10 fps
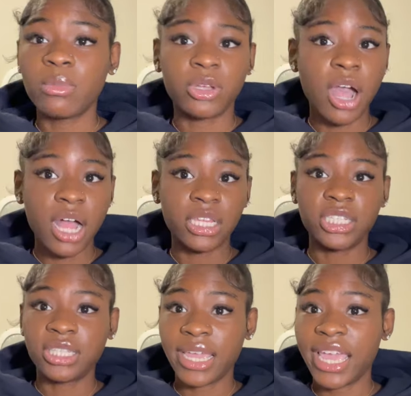to
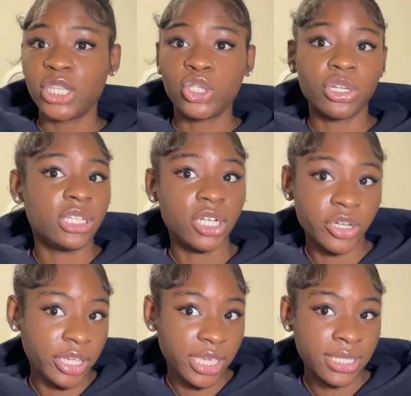college to get your
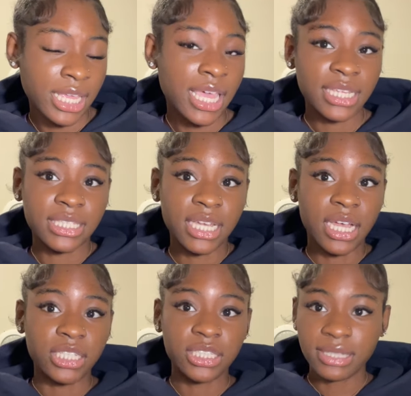degree,
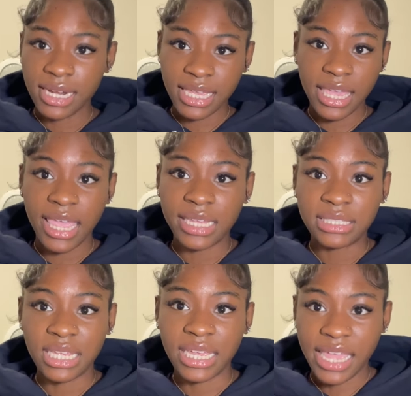to study and
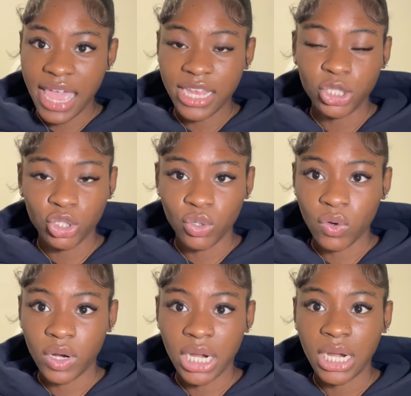to get
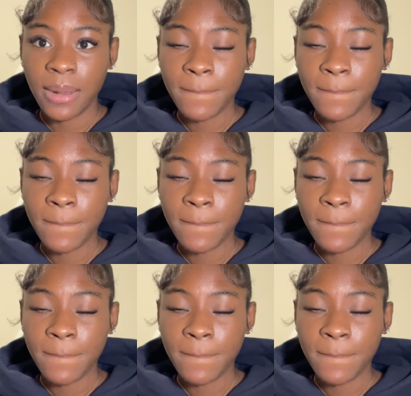your